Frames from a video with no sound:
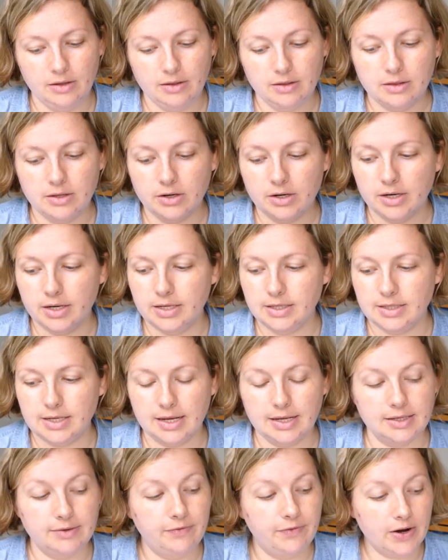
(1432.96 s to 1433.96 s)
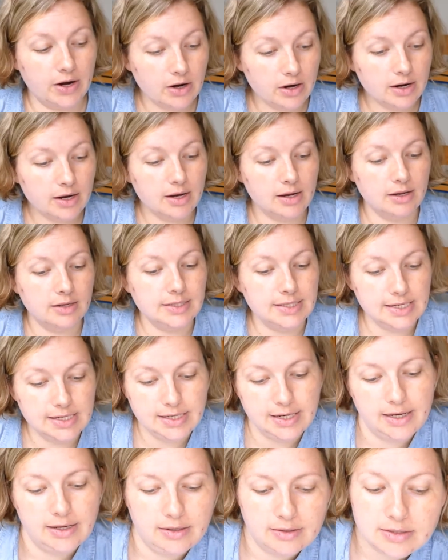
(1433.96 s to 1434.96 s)
there is a very
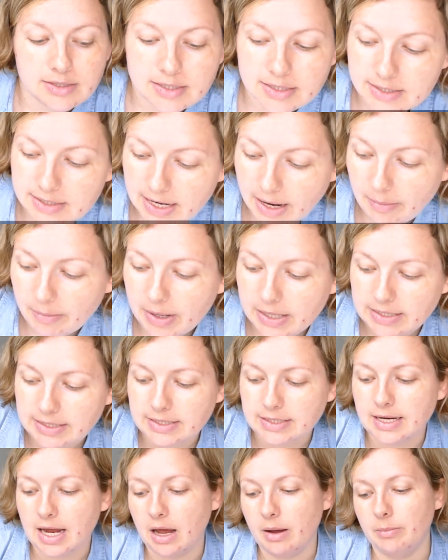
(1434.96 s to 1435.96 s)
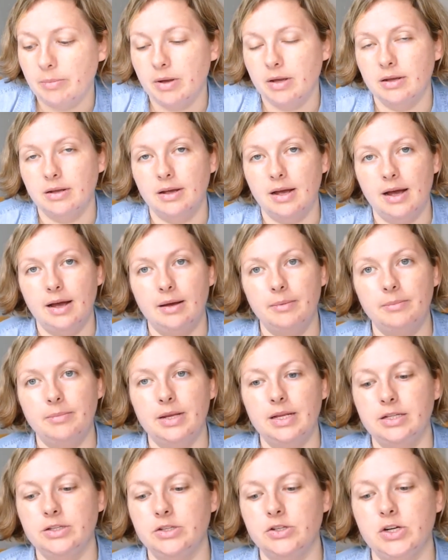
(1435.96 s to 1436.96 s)
detailed step-by-step
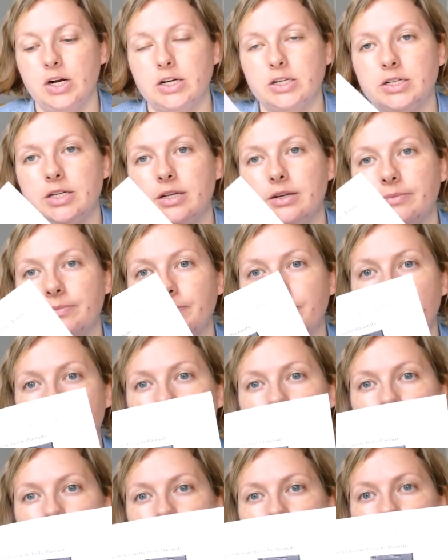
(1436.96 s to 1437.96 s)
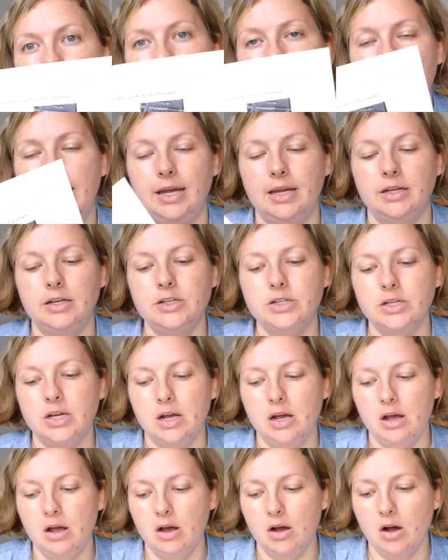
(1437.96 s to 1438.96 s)
instruction page
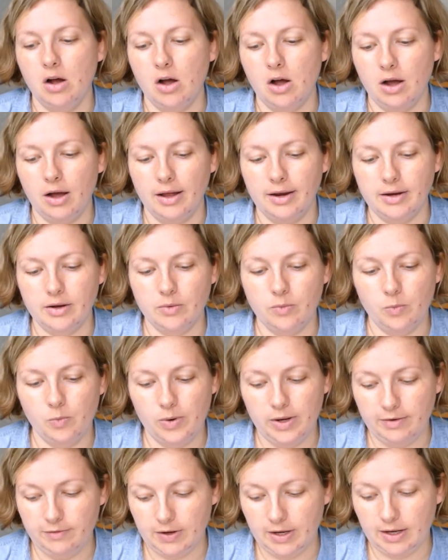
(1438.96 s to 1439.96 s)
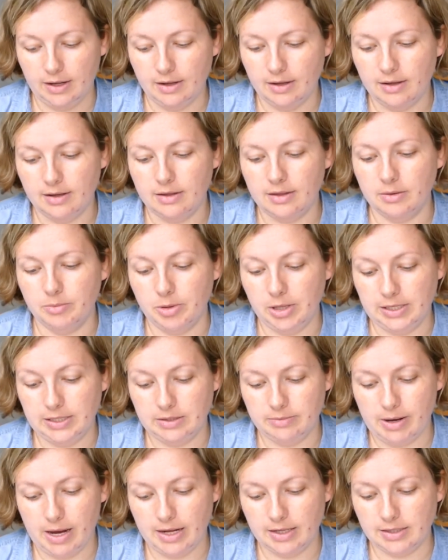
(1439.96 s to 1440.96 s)
on weaving the
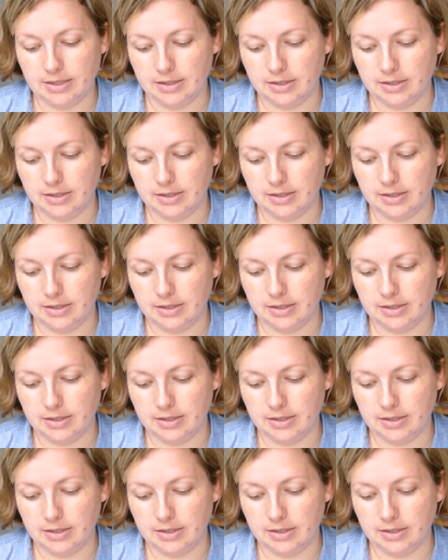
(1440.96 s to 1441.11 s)
placemats.